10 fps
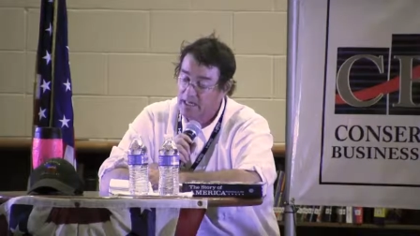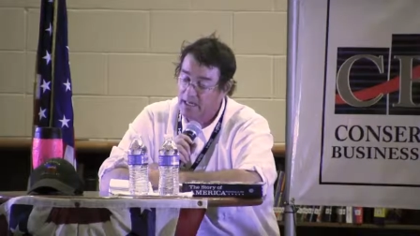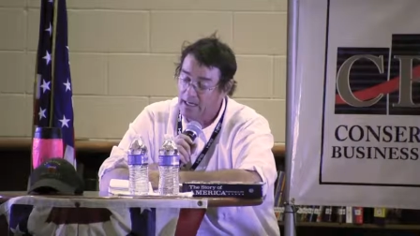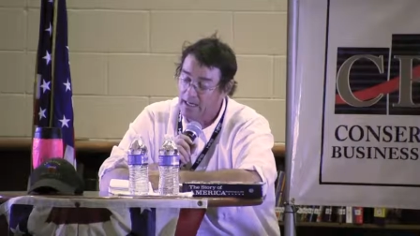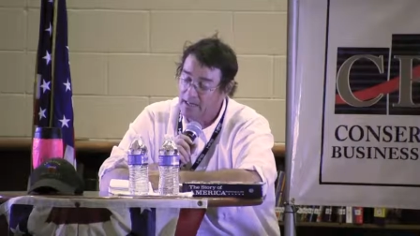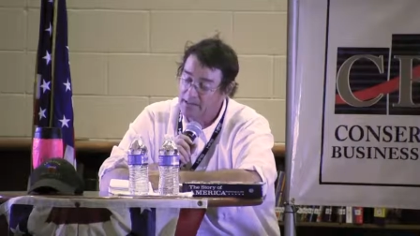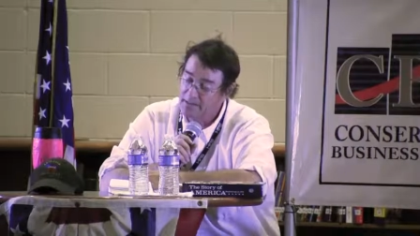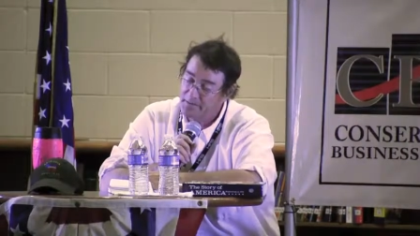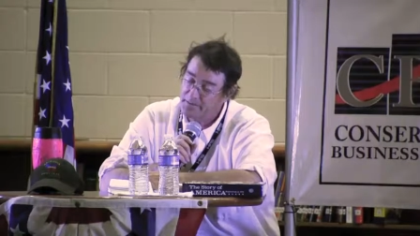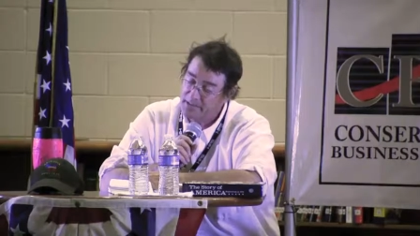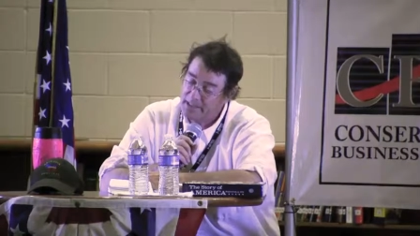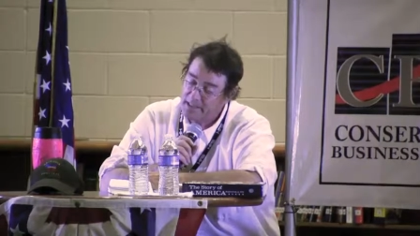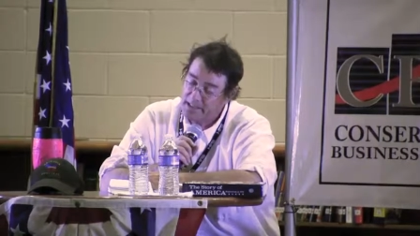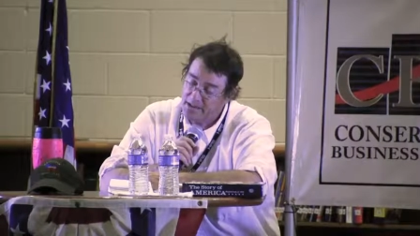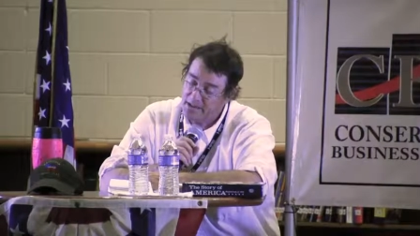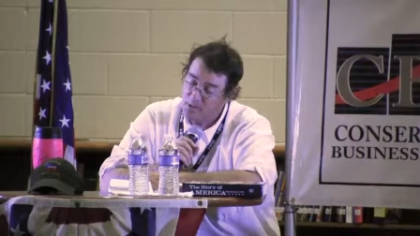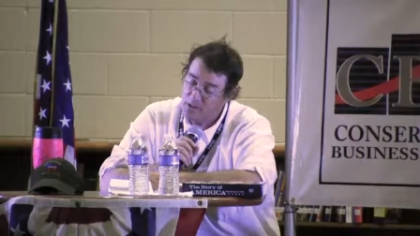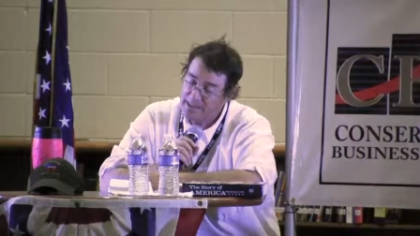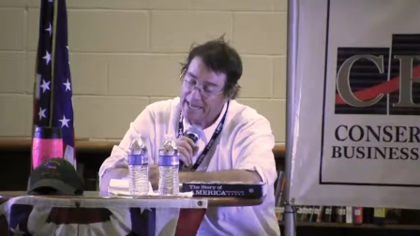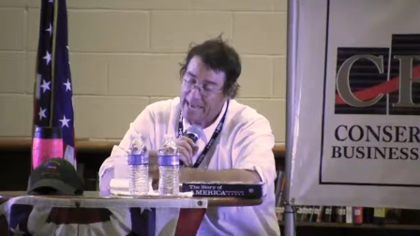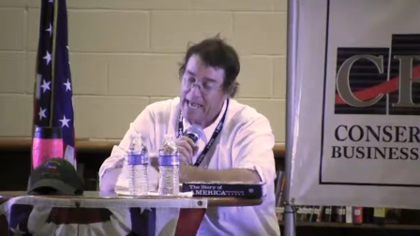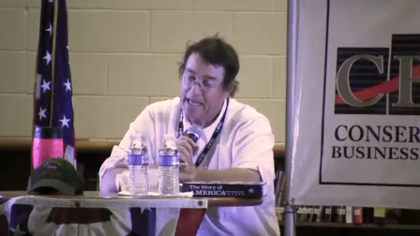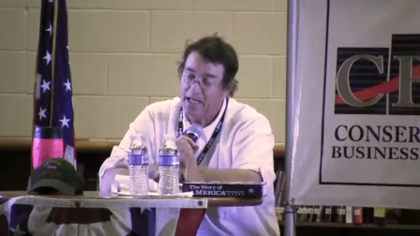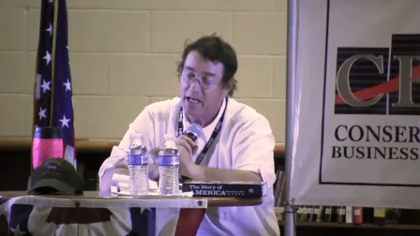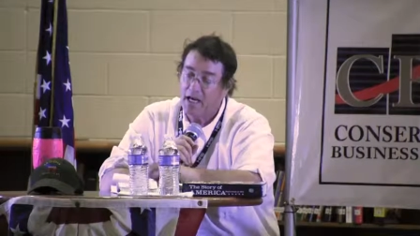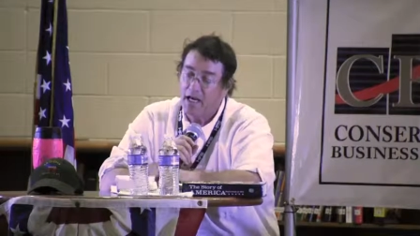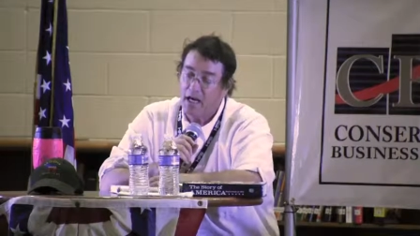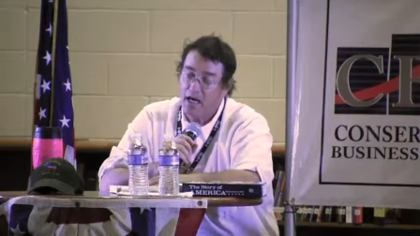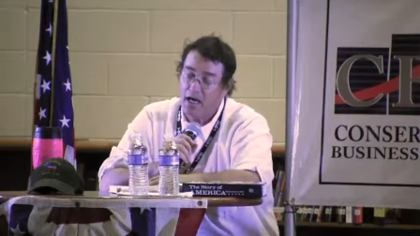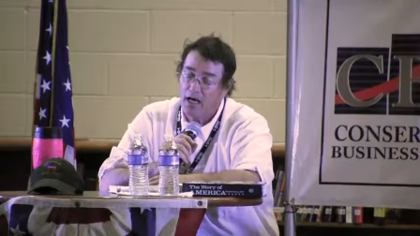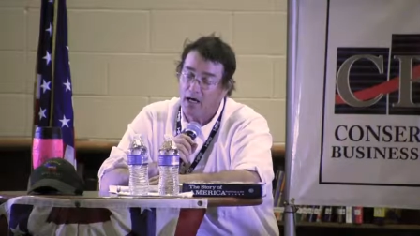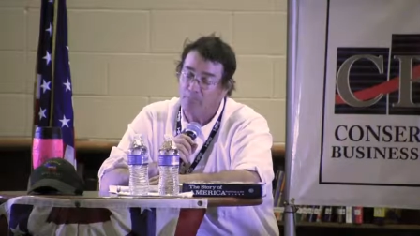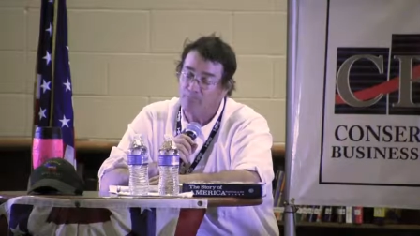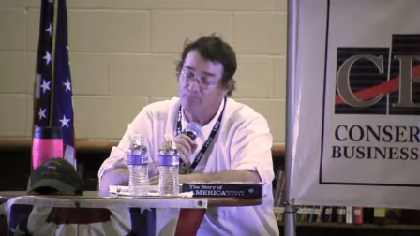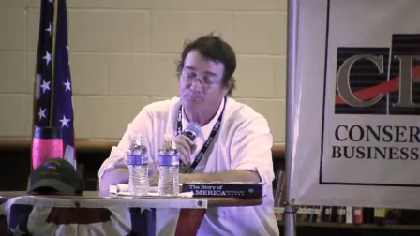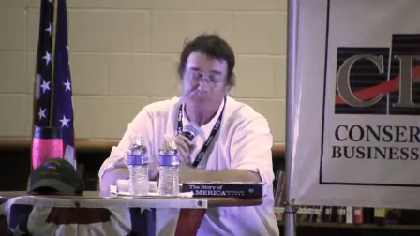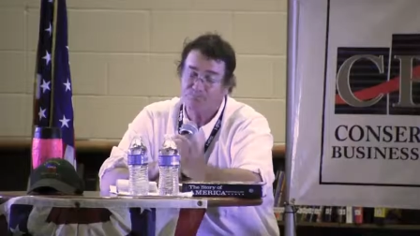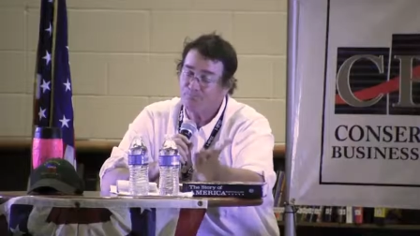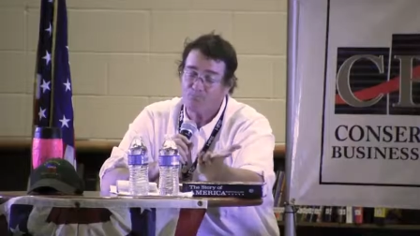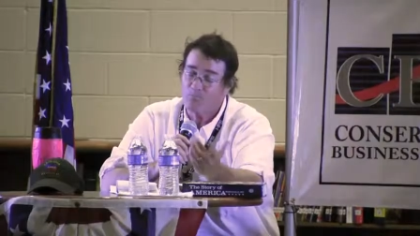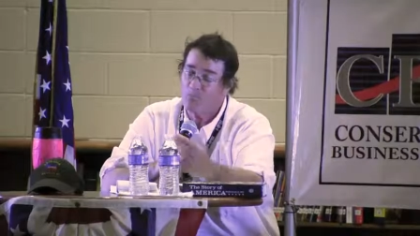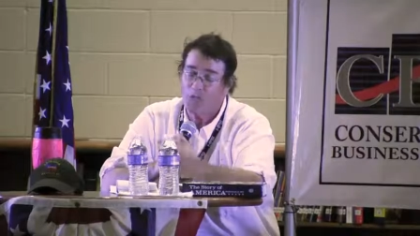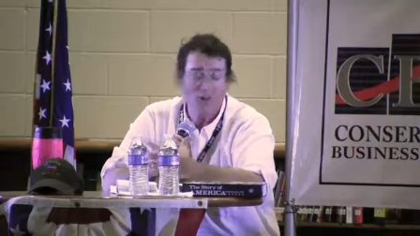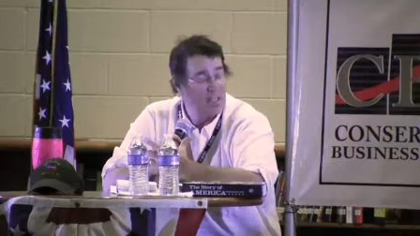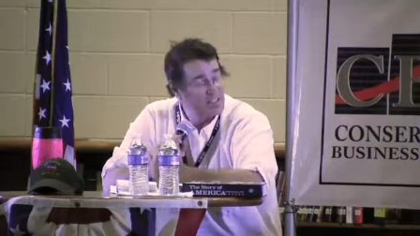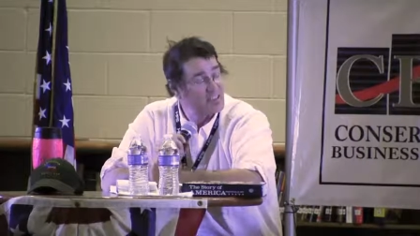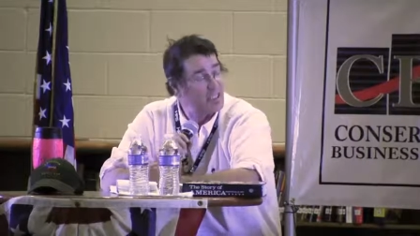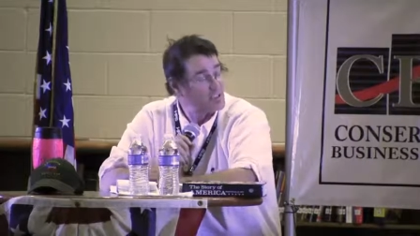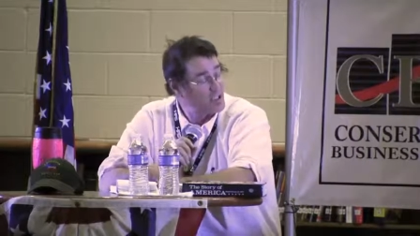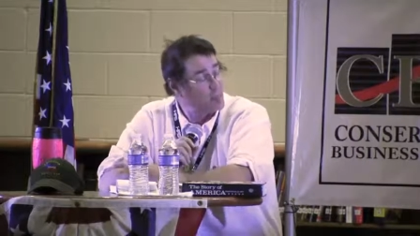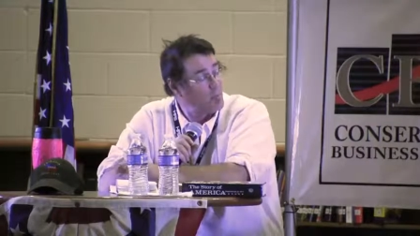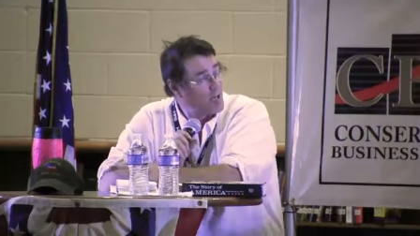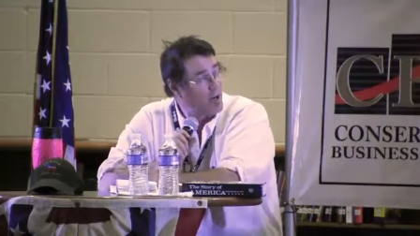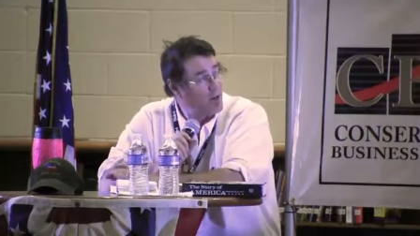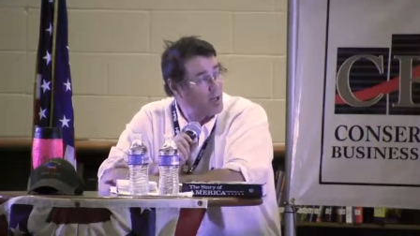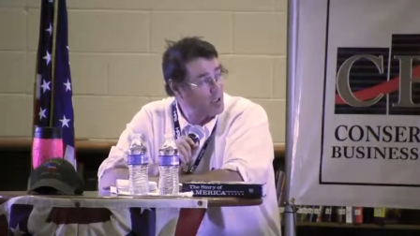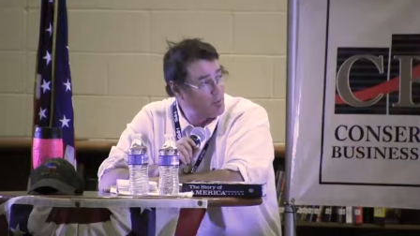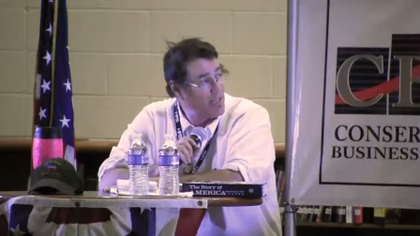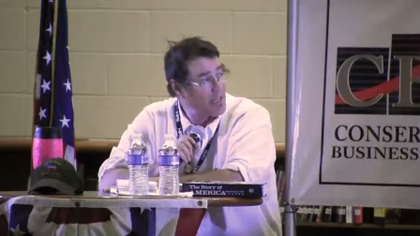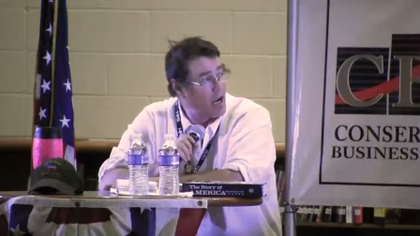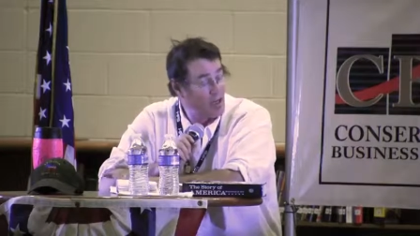Uh, see, if there's anything else I wanted to add. Um, no, that's essentially the point I wanted to make.